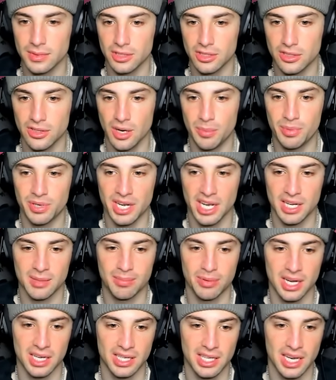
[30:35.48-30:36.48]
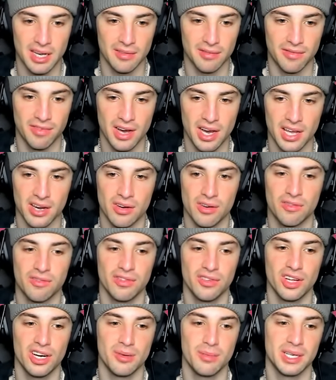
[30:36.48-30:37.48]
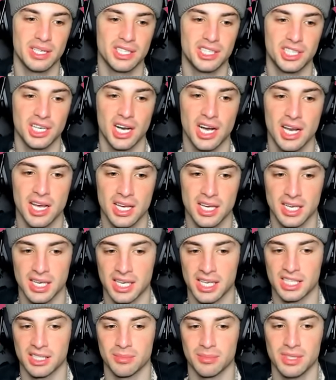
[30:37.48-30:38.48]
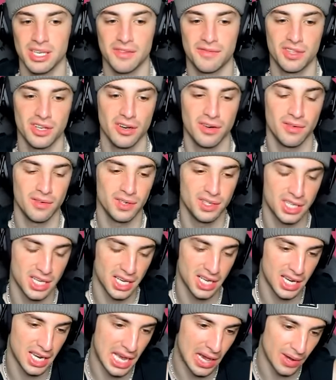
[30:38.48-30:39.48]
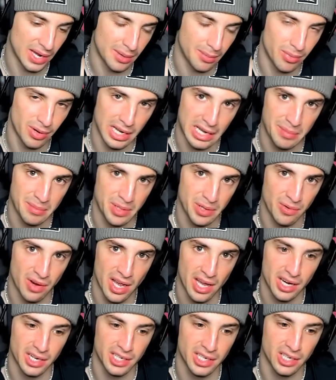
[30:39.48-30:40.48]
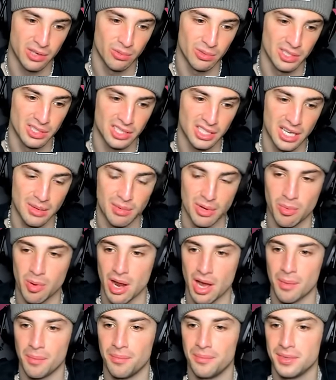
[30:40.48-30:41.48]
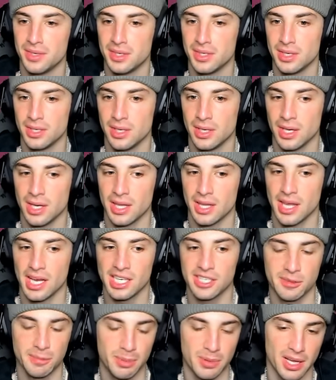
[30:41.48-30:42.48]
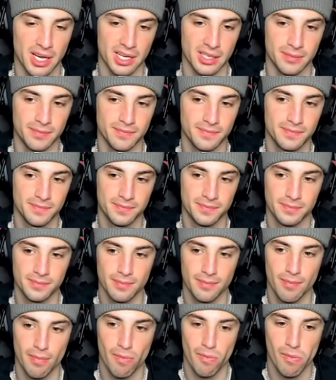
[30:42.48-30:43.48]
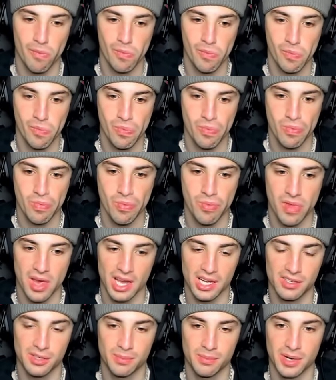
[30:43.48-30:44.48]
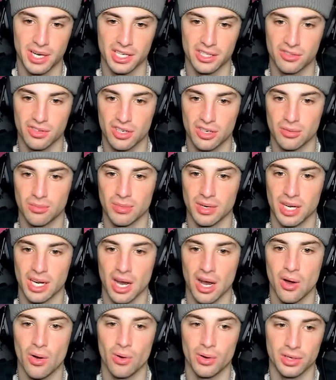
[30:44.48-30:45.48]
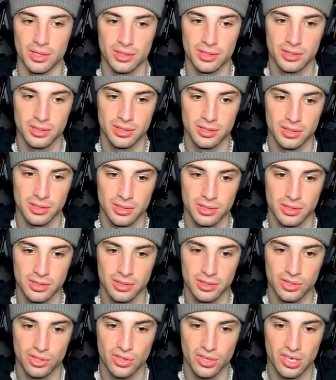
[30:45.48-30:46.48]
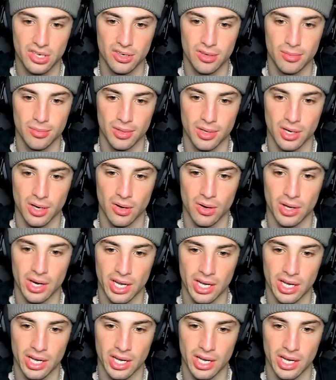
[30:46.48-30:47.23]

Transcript: So I Protect, block that final Fluttermane shot, get some Leftovers, and now I can bring out Miraidon here and win this game, no problem. Thanks for playing. Thanks for playing. Trick Room going. Trick Room going.